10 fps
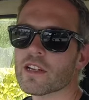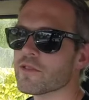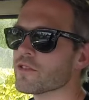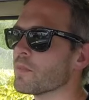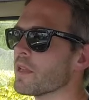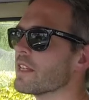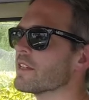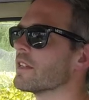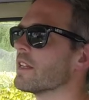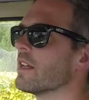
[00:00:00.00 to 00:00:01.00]
low speed
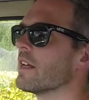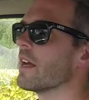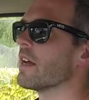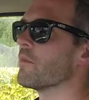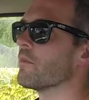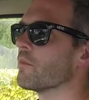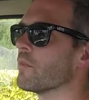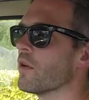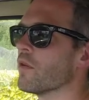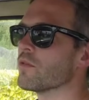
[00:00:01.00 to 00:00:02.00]
um,
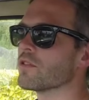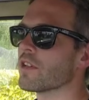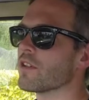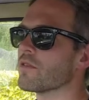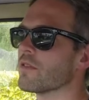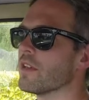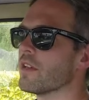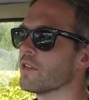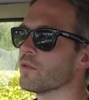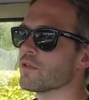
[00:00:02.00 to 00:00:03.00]
but also
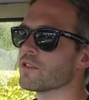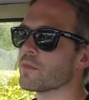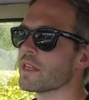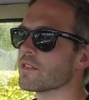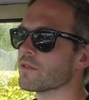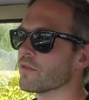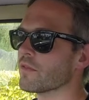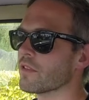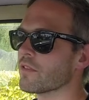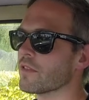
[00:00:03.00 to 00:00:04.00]
in order to meet sort of
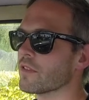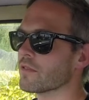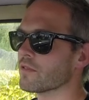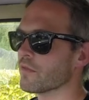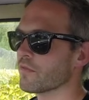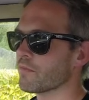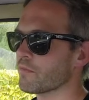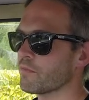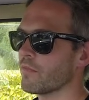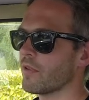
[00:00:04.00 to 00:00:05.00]
the, the sort of
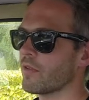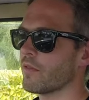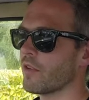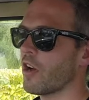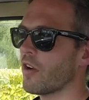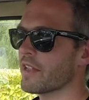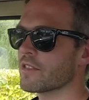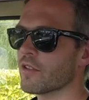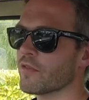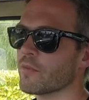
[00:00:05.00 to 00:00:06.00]

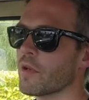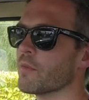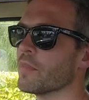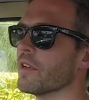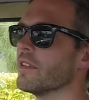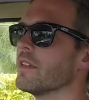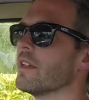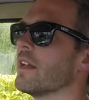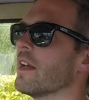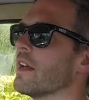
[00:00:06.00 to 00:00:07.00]
height of the bumper
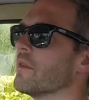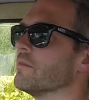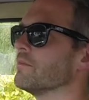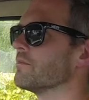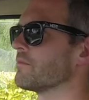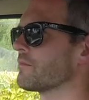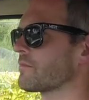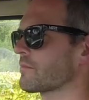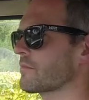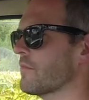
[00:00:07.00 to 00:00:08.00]
um,
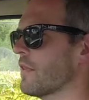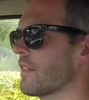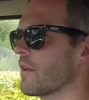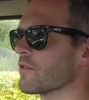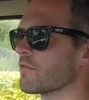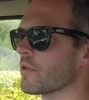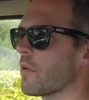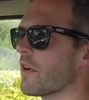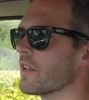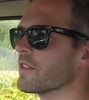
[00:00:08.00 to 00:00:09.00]
that was
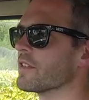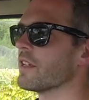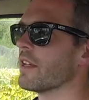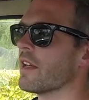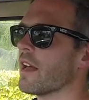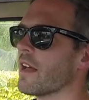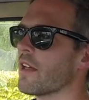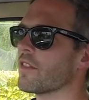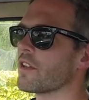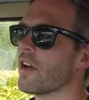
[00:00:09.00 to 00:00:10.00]
required
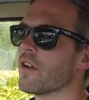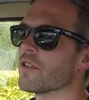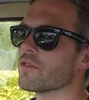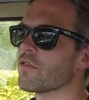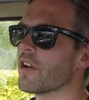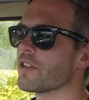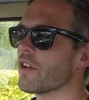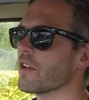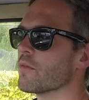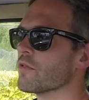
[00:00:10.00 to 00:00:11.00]
uh, the car's ride
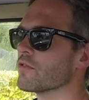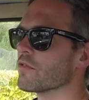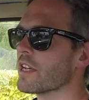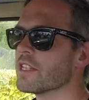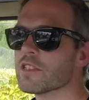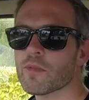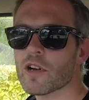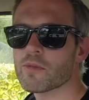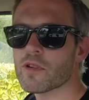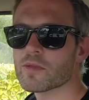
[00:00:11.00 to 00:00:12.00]
height was raised by
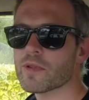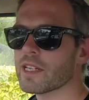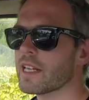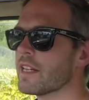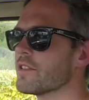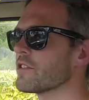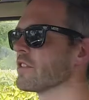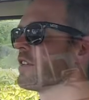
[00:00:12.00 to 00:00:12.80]
approximately an inch